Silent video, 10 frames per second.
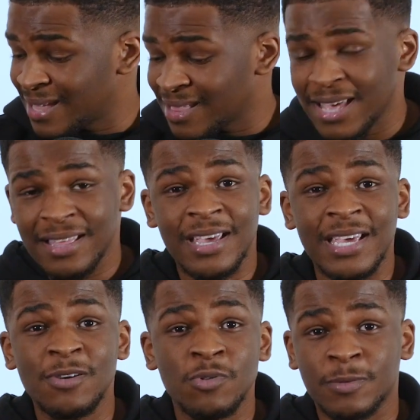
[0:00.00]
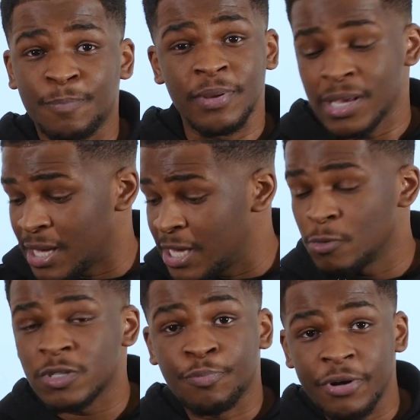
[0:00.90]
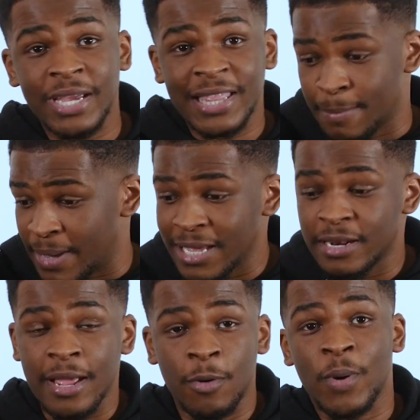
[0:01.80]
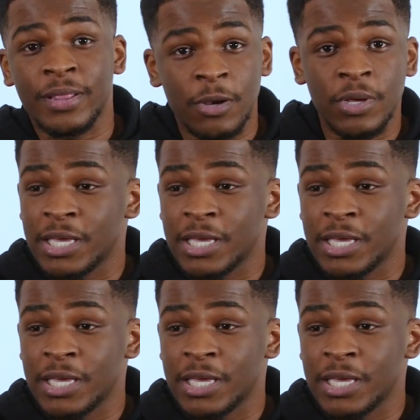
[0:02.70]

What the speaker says: He was bringing them in when